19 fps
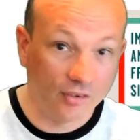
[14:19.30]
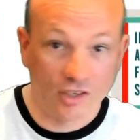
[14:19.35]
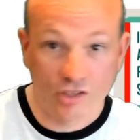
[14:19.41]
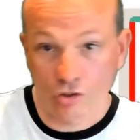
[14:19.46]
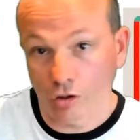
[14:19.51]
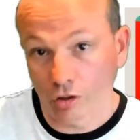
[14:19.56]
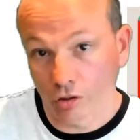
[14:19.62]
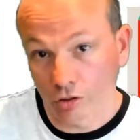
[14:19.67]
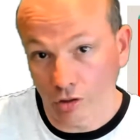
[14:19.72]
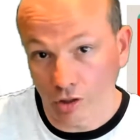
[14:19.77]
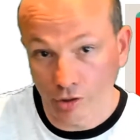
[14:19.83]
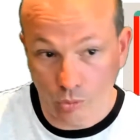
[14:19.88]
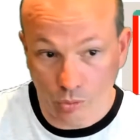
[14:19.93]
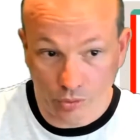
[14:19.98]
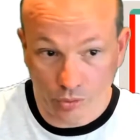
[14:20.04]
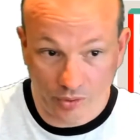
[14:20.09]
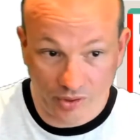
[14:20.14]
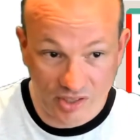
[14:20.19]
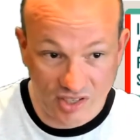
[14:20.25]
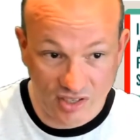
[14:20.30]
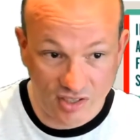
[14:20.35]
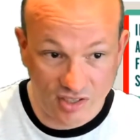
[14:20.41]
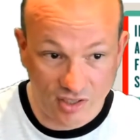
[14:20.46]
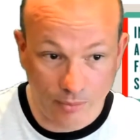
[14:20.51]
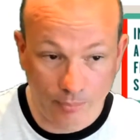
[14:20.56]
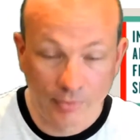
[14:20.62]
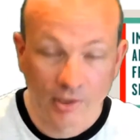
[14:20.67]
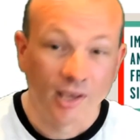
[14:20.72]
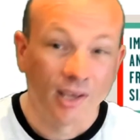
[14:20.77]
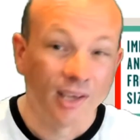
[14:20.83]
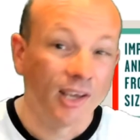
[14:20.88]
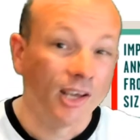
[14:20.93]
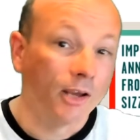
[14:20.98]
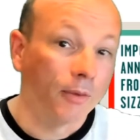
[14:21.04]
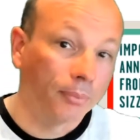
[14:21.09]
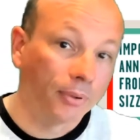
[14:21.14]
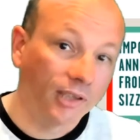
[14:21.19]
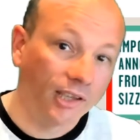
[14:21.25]
online ordering system.
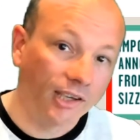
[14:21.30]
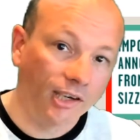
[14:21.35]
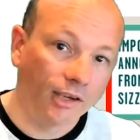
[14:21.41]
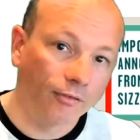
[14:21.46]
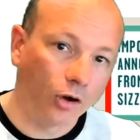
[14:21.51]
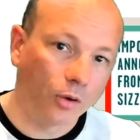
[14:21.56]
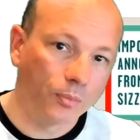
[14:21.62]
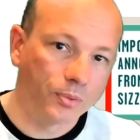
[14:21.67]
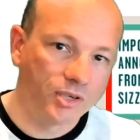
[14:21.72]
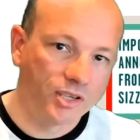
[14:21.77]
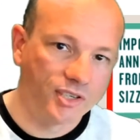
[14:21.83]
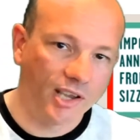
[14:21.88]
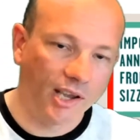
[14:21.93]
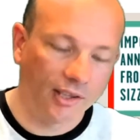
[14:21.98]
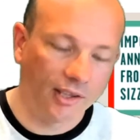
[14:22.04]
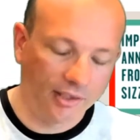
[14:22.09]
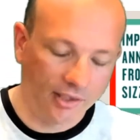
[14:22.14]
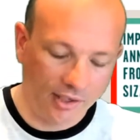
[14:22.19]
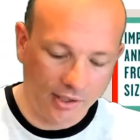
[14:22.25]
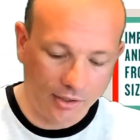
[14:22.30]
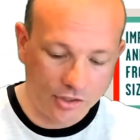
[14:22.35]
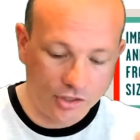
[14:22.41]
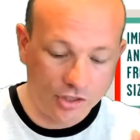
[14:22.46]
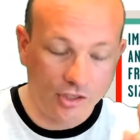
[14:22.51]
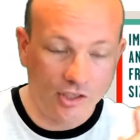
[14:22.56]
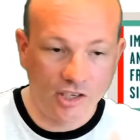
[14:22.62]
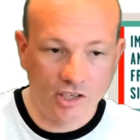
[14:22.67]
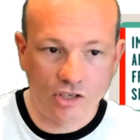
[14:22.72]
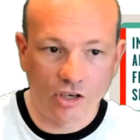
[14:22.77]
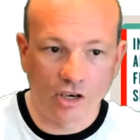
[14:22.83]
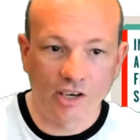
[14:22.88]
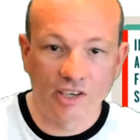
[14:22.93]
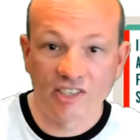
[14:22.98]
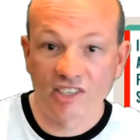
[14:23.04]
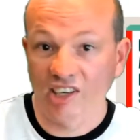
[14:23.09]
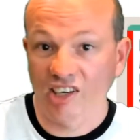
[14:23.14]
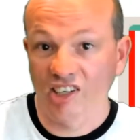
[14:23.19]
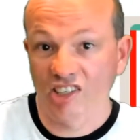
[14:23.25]
Plenty of options out there. So these
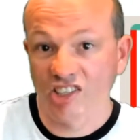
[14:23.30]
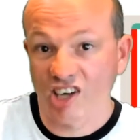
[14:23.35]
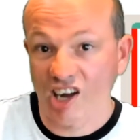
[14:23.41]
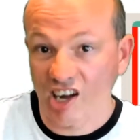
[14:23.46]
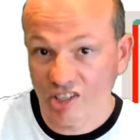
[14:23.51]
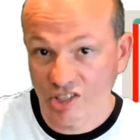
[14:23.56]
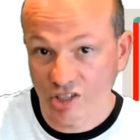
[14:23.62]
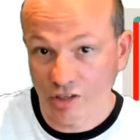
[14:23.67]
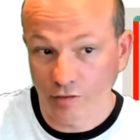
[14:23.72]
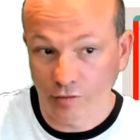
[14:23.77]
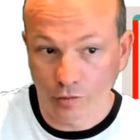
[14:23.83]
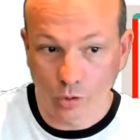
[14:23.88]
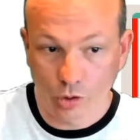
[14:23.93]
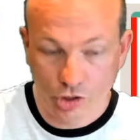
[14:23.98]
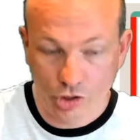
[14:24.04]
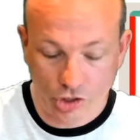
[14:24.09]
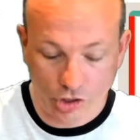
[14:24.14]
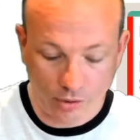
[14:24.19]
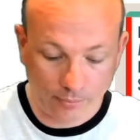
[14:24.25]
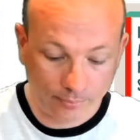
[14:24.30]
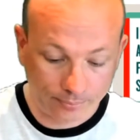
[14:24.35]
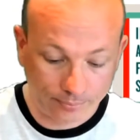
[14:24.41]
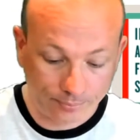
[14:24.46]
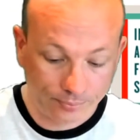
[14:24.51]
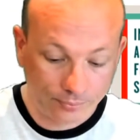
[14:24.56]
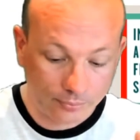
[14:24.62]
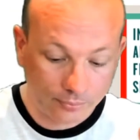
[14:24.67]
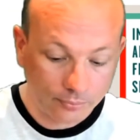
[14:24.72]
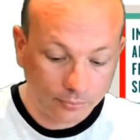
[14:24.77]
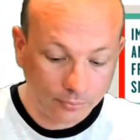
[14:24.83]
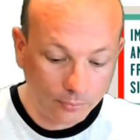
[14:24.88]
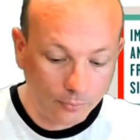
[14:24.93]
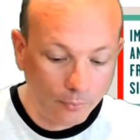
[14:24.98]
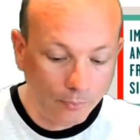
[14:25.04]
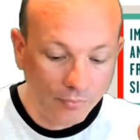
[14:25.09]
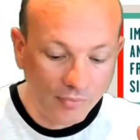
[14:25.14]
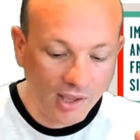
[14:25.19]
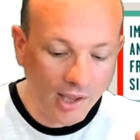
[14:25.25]
guys are getting charged a fortune.
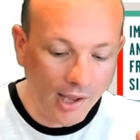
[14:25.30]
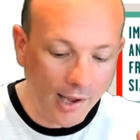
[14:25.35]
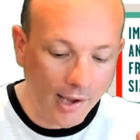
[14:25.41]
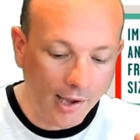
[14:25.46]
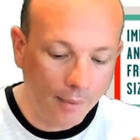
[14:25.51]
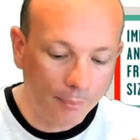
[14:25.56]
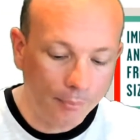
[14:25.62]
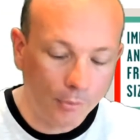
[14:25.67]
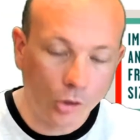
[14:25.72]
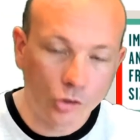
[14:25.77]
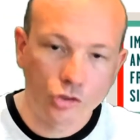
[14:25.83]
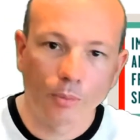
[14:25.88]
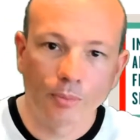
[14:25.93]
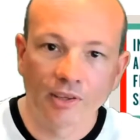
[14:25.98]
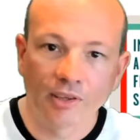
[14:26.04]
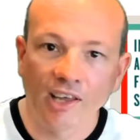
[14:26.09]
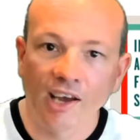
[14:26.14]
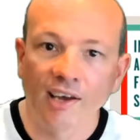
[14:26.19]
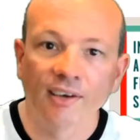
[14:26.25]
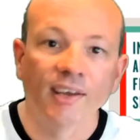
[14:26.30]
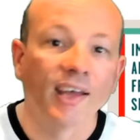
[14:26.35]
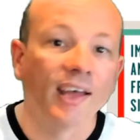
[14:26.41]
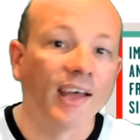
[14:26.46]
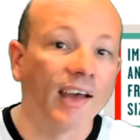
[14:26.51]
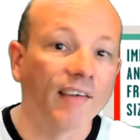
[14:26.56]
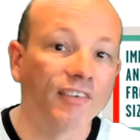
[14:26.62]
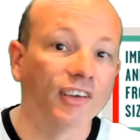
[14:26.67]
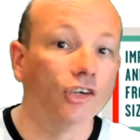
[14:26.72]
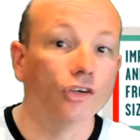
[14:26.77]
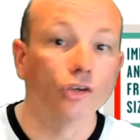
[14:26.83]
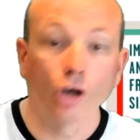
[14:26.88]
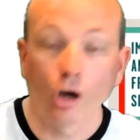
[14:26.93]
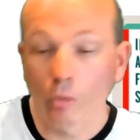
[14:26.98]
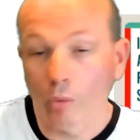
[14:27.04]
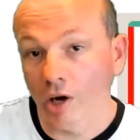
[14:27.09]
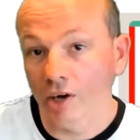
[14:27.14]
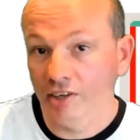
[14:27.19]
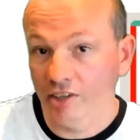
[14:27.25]
On top of that, having
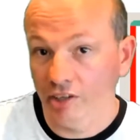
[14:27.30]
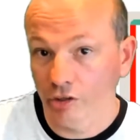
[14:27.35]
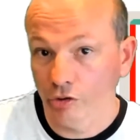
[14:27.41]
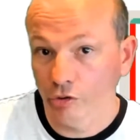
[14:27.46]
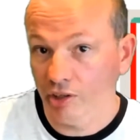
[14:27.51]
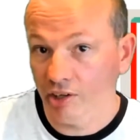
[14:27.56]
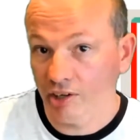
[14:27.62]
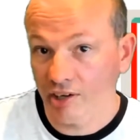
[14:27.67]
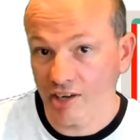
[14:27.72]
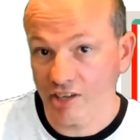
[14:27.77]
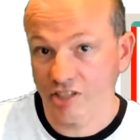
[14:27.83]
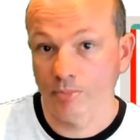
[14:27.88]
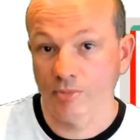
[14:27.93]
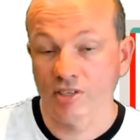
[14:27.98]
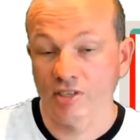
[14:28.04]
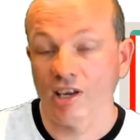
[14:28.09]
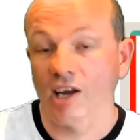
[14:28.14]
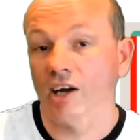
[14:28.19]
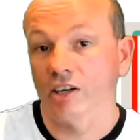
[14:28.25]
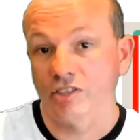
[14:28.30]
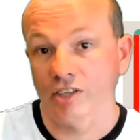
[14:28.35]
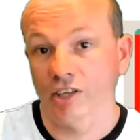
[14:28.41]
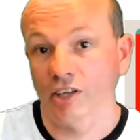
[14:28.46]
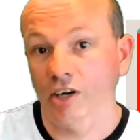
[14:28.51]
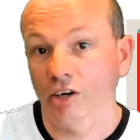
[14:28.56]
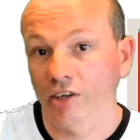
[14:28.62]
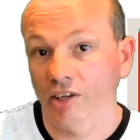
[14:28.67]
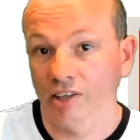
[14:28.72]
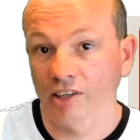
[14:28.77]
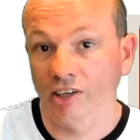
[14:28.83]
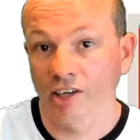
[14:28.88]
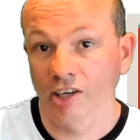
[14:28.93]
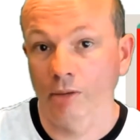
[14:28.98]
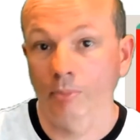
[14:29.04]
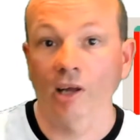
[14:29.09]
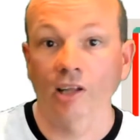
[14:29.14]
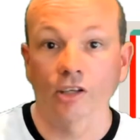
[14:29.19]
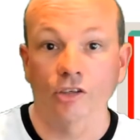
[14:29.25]
no idea who their customers are because they don't get the
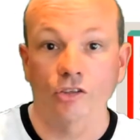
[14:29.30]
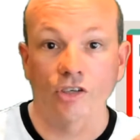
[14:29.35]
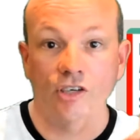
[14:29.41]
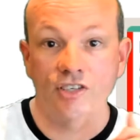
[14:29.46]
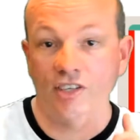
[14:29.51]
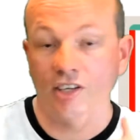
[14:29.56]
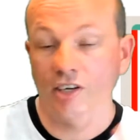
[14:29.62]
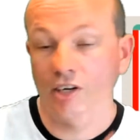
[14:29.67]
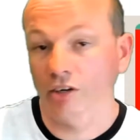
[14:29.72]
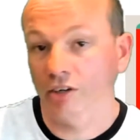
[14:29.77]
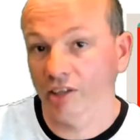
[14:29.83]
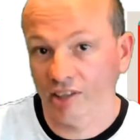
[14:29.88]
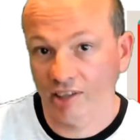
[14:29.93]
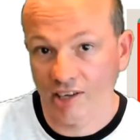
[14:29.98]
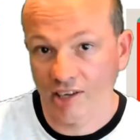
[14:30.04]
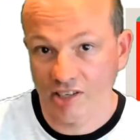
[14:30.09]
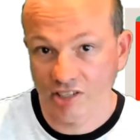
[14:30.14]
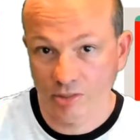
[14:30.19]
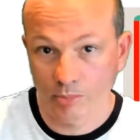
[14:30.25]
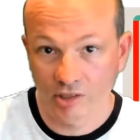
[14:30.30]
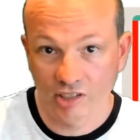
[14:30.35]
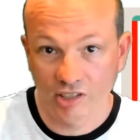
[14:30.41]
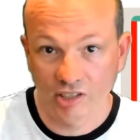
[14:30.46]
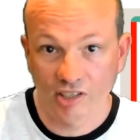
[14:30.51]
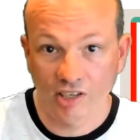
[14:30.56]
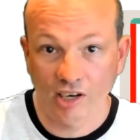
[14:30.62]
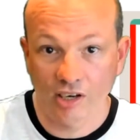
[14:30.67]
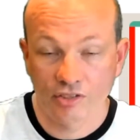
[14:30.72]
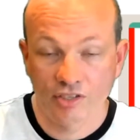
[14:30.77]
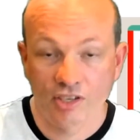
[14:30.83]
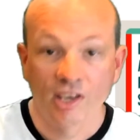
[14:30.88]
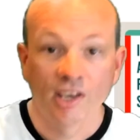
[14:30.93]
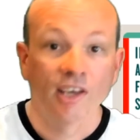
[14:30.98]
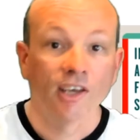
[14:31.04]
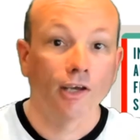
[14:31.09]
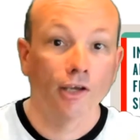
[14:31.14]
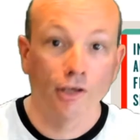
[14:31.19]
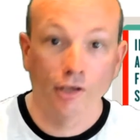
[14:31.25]
email address, they don't get the customer details
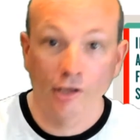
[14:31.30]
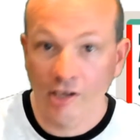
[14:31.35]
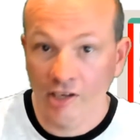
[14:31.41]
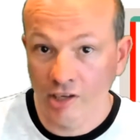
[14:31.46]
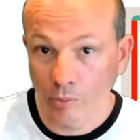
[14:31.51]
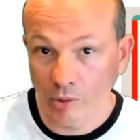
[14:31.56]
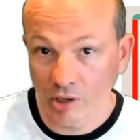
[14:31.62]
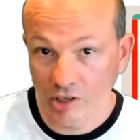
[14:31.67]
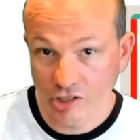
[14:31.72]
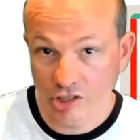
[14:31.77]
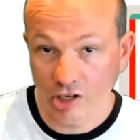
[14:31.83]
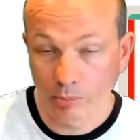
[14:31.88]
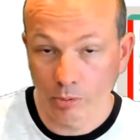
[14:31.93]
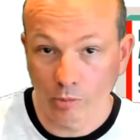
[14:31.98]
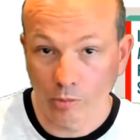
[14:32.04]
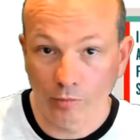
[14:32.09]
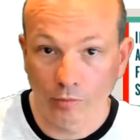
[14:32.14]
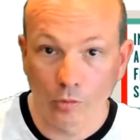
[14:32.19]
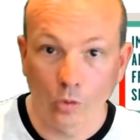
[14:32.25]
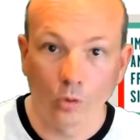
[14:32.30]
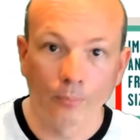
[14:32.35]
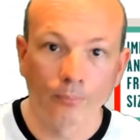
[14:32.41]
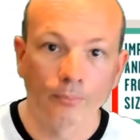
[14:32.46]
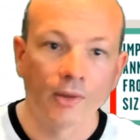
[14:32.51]
in any way, shape or form.